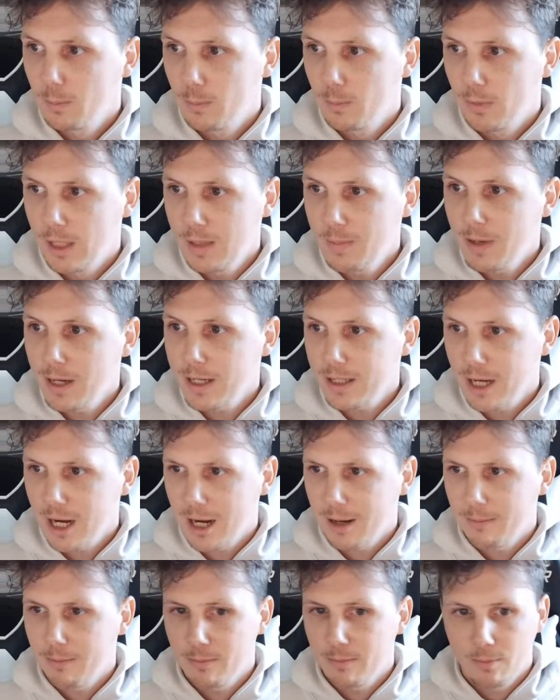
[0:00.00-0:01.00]
the best
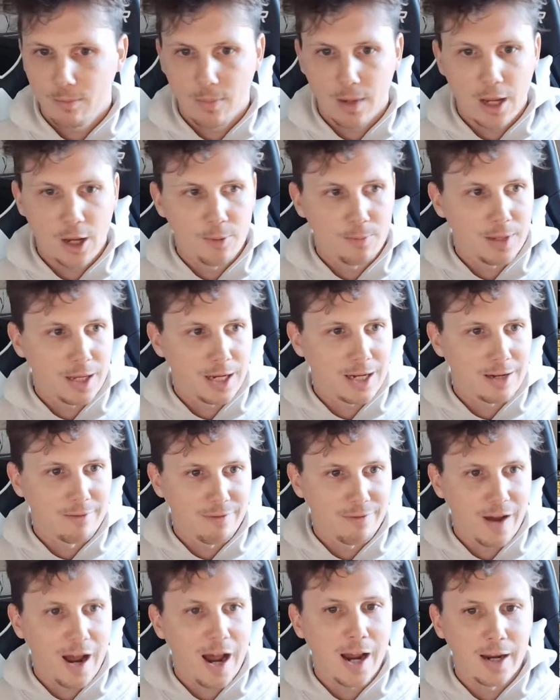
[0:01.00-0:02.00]
help they can
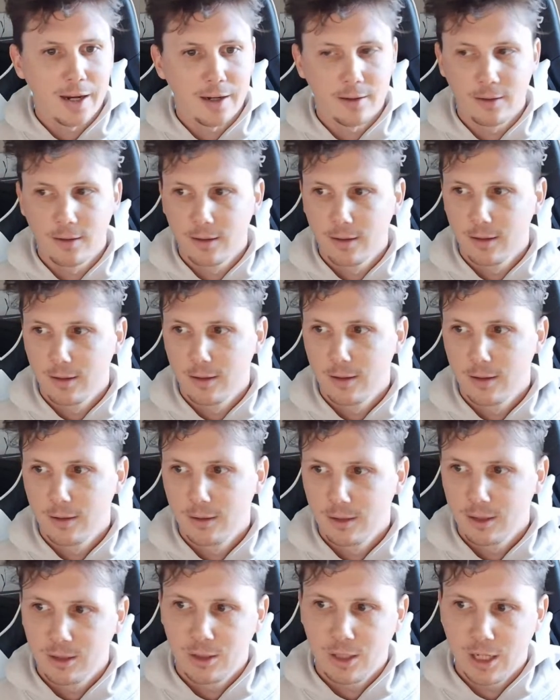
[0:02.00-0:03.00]
find
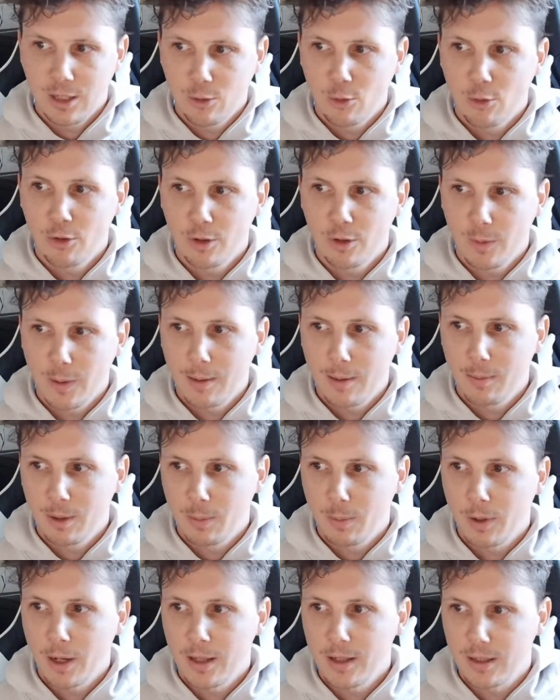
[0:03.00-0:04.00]
in order to be able
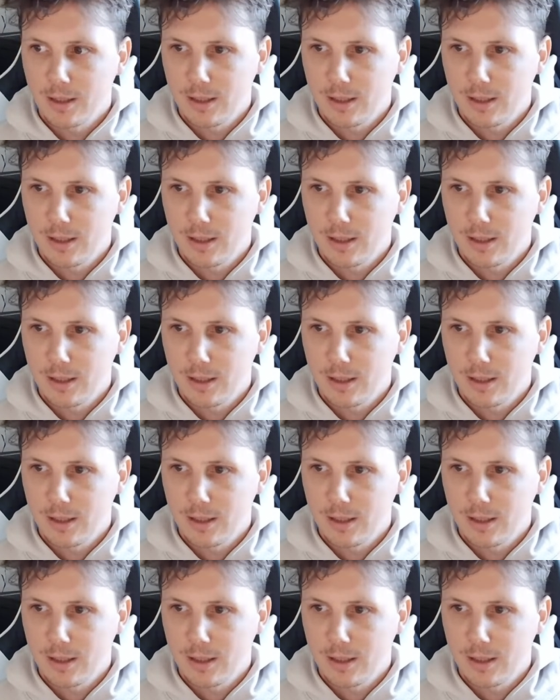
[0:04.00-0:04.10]
to play the